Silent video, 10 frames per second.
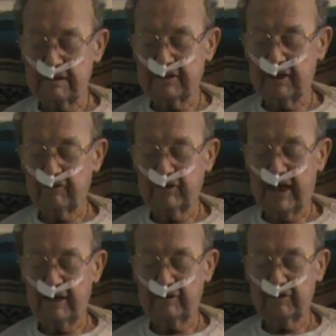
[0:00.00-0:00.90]
take her
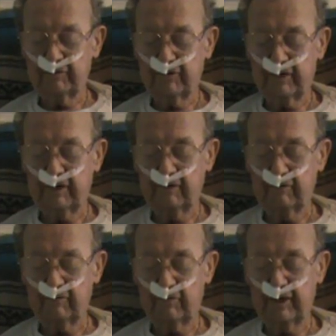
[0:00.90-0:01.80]
down to the thing.
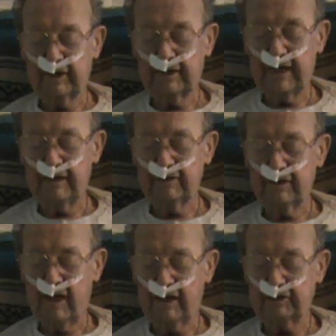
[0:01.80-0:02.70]
And when I get down to
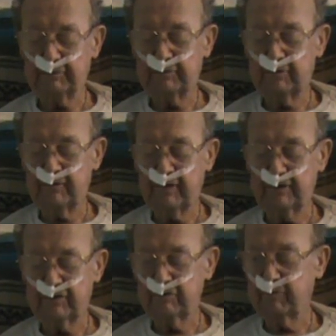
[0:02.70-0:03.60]
the hospital,
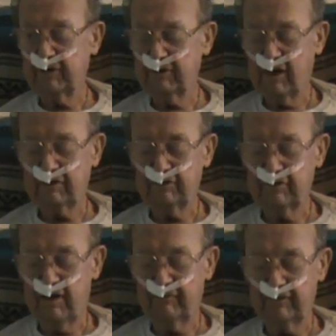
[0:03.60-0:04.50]
I met Dr.
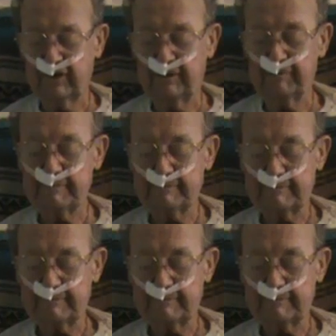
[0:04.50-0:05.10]
Knopf again.